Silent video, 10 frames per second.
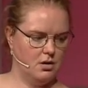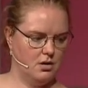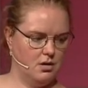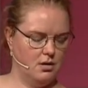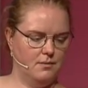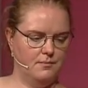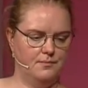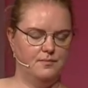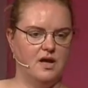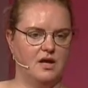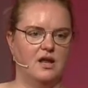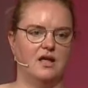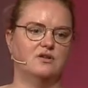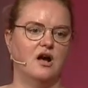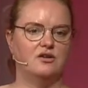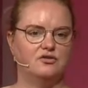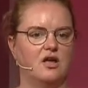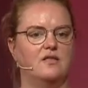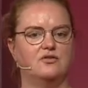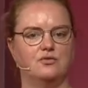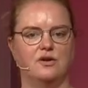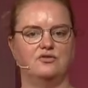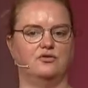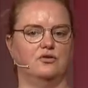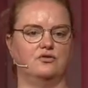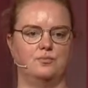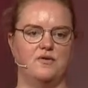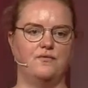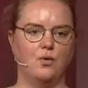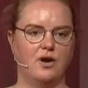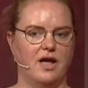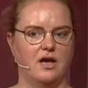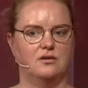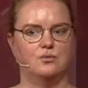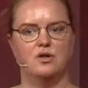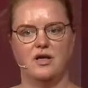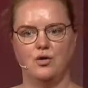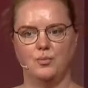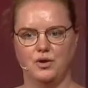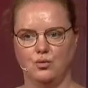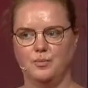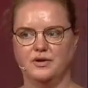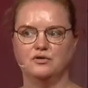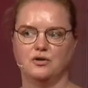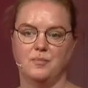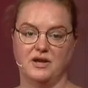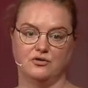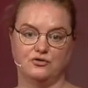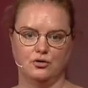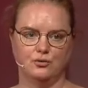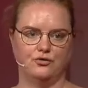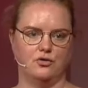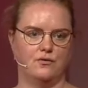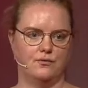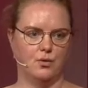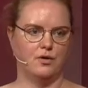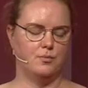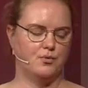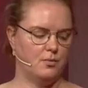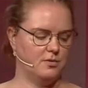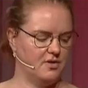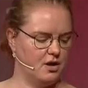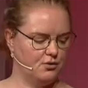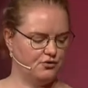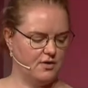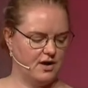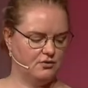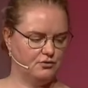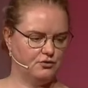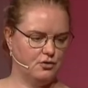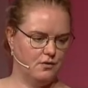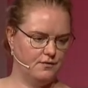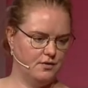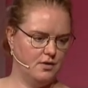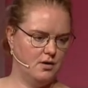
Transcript: Um, and, and asking these questions beforehand will help you build a better solution for the problem that you're trying to solve.